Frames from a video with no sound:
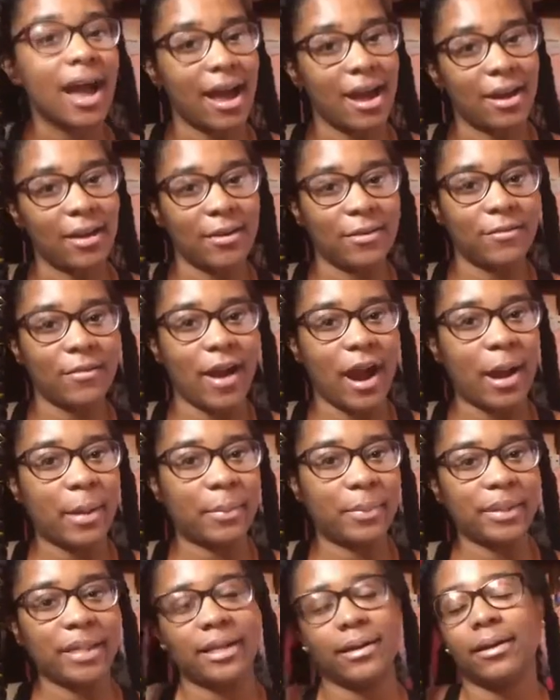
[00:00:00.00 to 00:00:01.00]
of
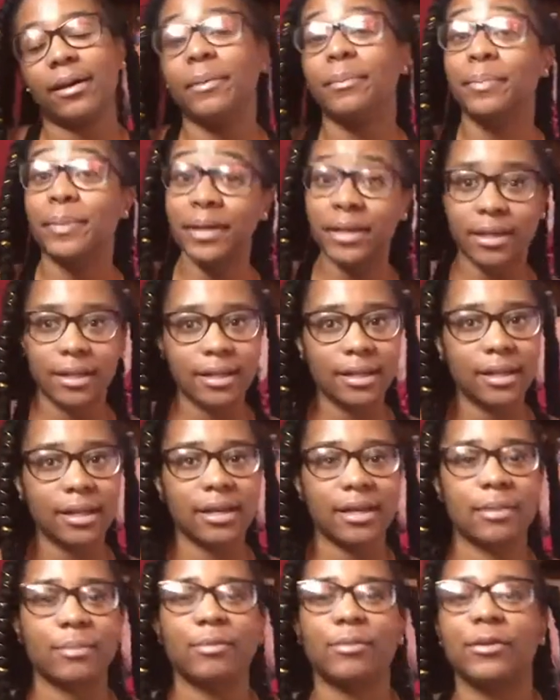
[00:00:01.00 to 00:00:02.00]
our book
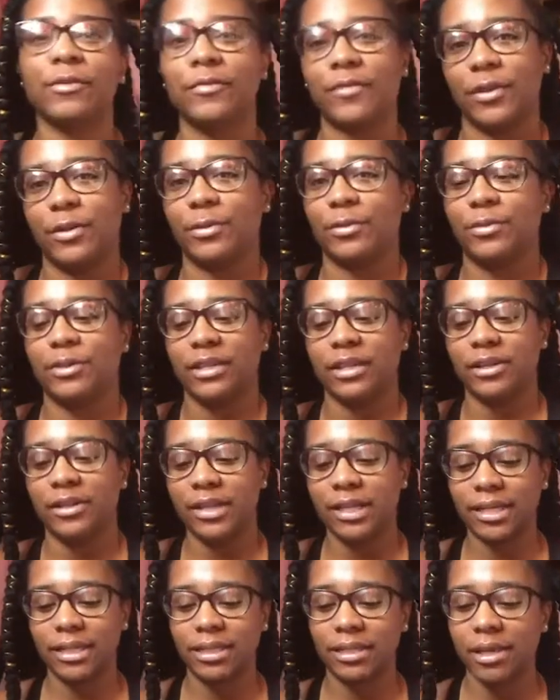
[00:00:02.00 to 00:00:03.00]
club review
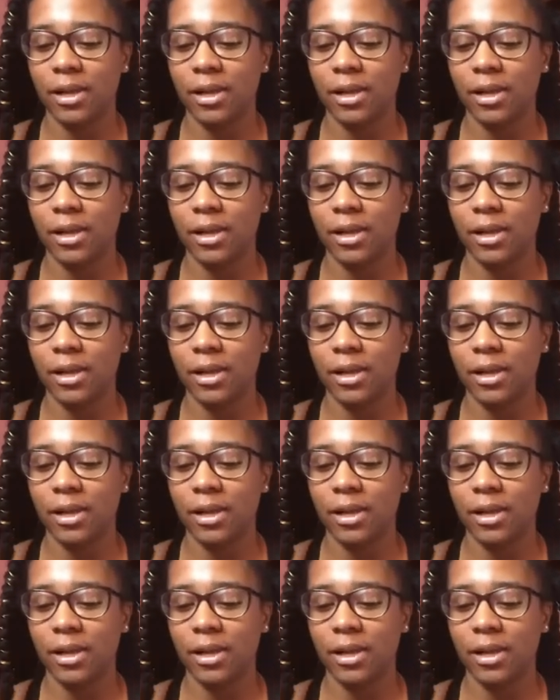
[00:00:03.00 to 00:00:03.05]
series.